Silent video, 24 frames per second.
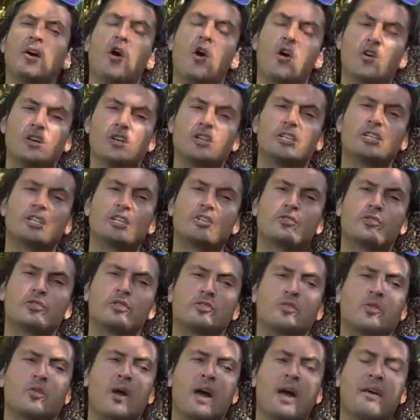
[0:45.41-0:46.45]
own a citrus
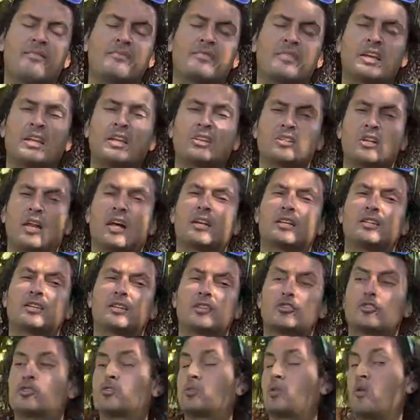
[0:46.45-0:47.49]
or have things like
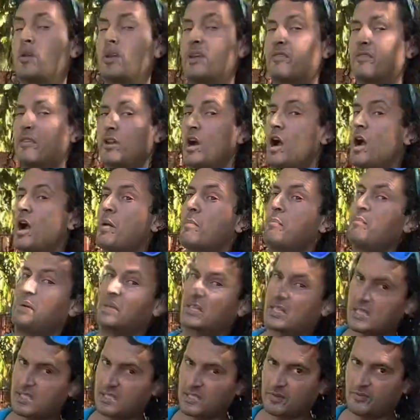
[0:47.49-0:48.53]
citrus or even
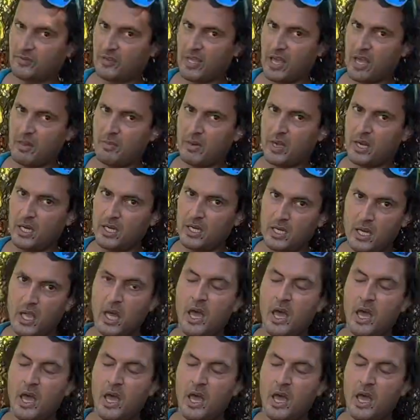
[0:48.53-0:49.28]
hibiscus for that matter,